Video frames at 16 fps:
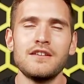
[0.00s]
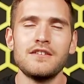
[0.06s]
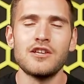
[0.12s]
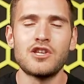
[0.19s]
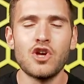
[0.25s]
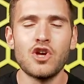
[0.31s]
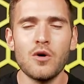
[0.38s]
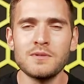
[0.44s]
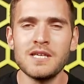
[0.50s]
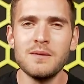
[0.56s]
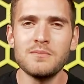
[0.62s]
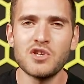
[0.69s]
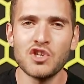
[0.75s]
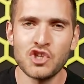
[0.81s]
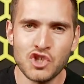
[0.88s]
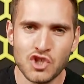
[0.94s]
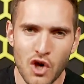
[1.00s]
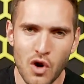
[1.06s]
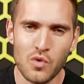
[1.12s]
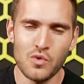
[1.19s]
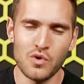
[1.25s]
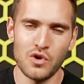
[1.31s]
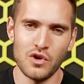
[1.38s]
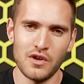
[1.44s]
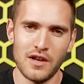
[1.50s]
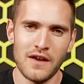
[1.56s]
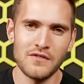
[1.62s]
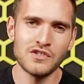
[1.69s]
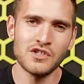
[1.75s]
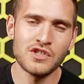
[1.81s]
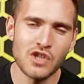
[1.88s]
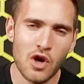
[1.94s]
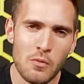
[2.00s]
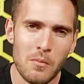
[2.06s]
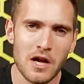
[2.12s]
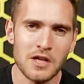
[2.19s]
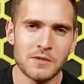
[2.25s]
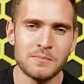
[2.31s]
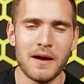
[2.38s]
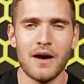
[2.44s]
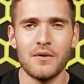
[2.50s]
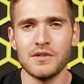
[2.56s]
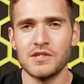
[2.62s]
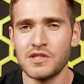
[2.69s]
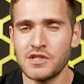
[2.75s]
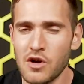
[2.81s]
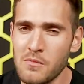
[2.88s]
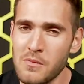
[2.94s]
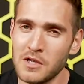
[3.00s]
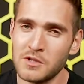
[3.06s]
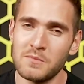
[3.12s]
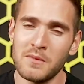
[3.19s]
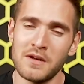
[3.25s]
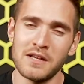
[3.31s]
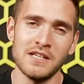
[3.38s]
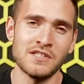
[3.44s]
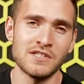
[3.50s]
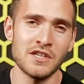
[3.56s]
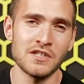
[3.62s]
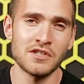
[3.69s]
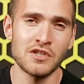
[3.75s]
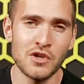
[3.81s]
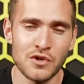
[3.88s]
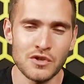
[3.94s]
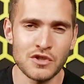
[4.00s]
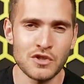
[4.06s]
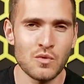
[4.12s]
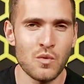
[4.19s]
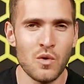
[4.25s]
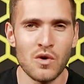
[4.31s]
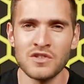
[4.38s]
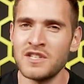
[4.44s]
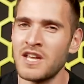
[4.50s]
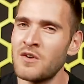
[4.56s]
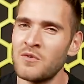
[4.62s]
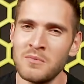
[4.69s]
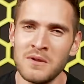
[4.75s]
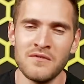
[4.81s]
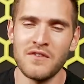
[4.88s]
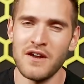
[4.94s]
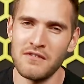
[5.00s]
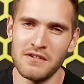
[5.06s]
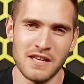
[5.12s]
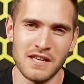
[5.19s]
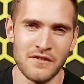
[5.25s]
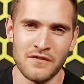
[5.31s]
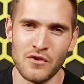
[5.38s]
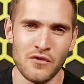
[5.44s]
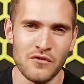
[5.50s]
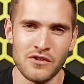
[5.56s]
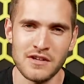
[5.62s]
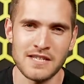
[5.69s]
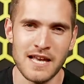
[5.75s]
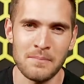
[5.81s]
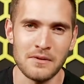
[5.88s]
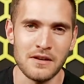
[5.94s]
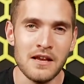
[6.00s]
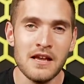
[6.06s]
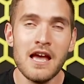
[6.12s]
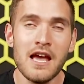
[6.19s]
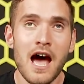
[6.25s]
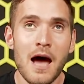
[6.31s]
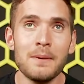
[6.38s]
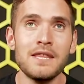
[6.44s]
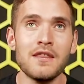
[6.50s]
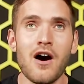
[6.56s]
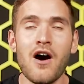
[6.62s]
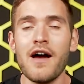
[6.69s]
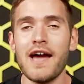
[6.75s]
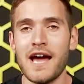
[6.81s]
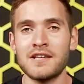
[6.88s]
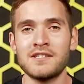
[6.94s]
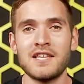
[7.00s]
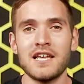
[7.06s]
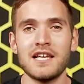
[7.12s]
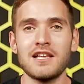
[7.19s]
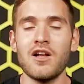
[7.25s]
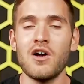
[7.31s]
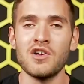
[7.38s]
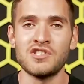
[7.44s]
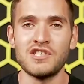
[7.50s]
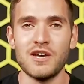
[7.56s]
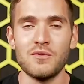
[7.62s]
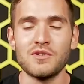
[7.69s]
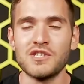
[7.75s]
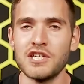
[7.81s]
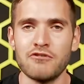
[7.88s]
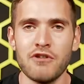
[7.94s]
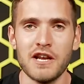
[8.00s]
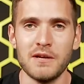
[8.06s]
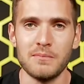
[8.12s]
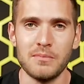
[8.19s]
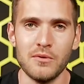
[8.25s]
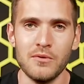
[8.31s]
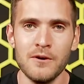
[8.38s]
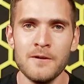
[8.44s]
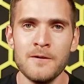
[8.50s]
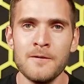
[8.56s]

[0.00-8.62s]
The top teams are so good, have so much power, so much money, such good squads that it would be very difficult for it to happen. I mean, the Ajax thing last year was incredible.